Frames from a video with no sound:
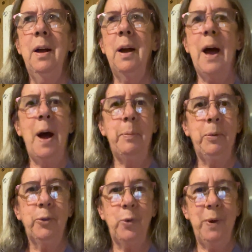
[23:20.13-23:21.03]
apple
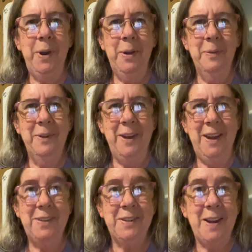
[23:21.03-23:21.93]
tree. He
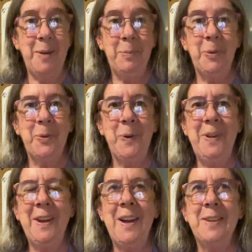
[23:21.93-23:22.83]
has an apple tree
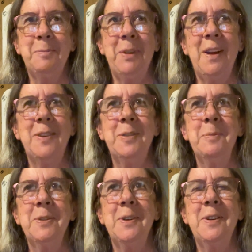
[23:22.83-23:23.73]
that has
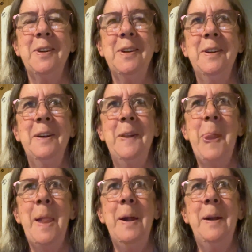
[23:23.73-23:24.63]
blossoms on it.
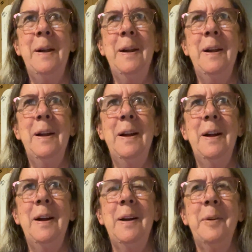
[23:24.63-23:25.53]

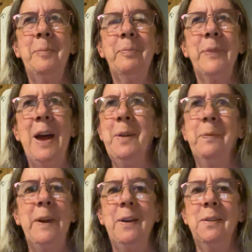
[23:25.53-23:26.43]
I don't
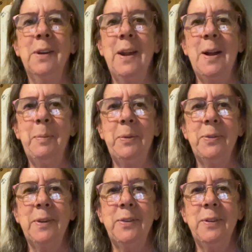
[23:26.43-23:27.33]
think I'll get apples
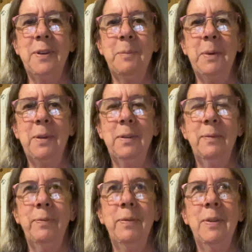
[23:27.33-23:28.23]
this year, but
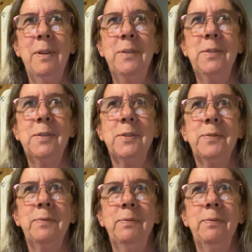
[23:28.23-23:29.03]
this is his.